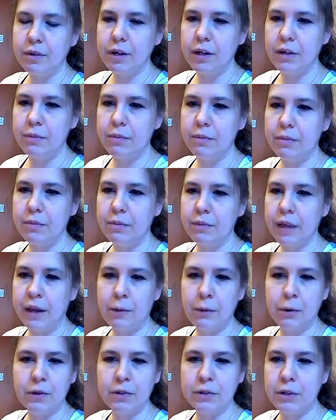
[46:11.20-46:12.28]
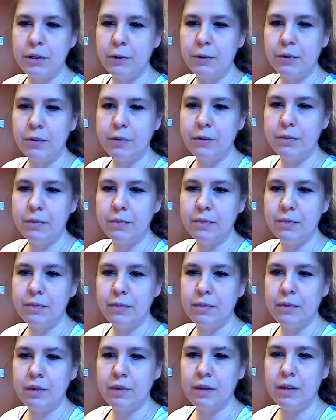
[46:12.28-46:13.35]
Good, that works too.
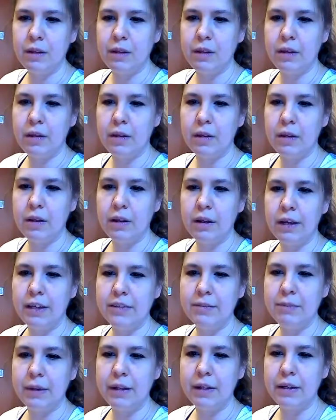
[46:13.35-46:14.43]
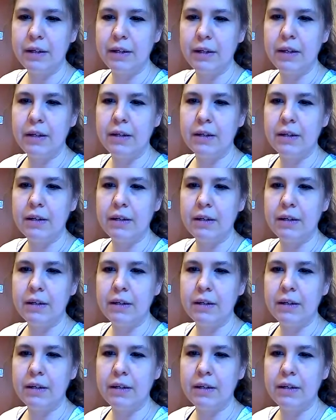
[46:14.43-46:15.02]
Nice melody.